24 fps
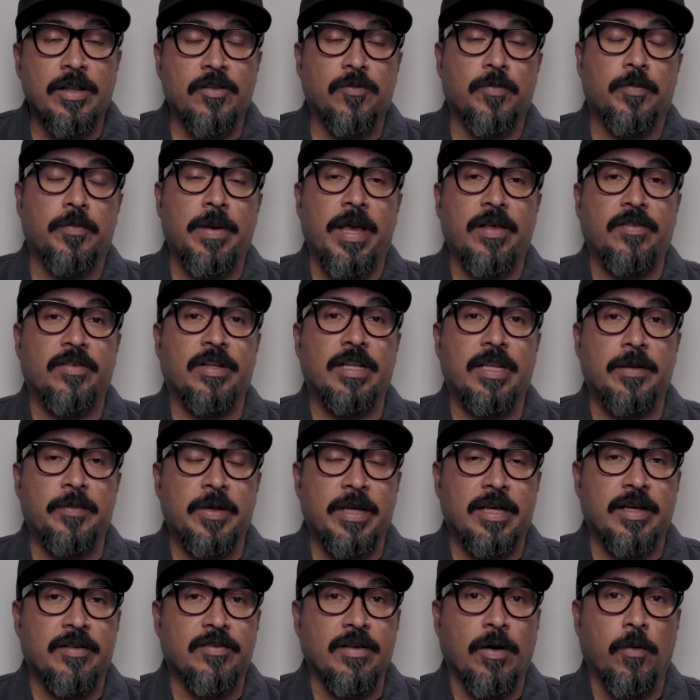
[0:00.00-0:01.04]
it's basically
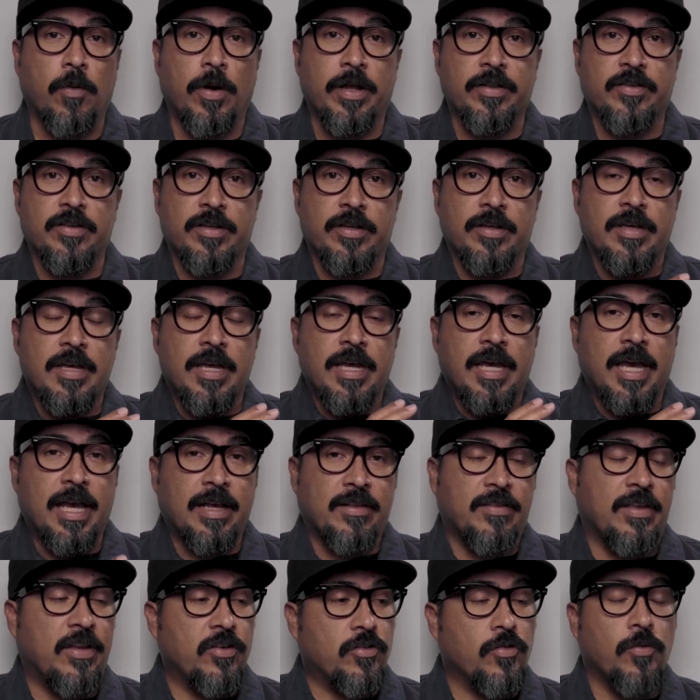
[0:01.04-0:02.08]
because I want to
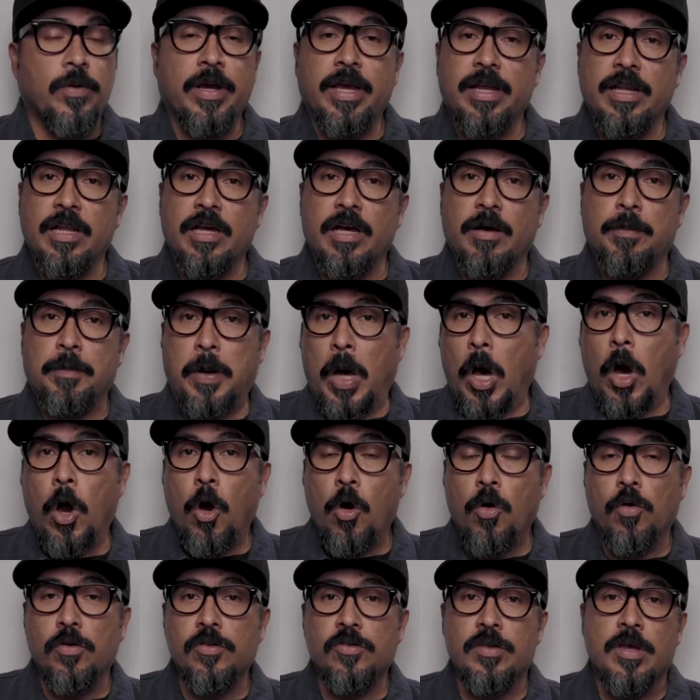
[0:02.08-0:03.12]
accentuate a
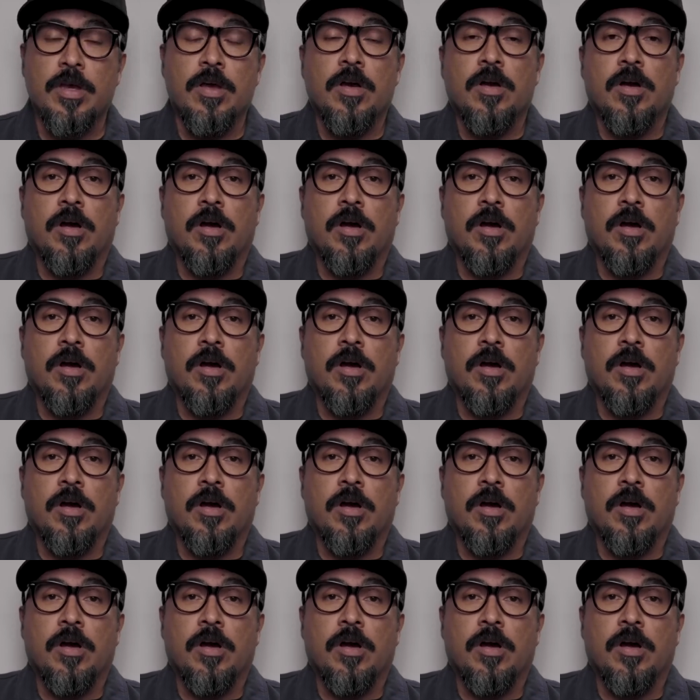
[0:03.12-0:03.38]
pose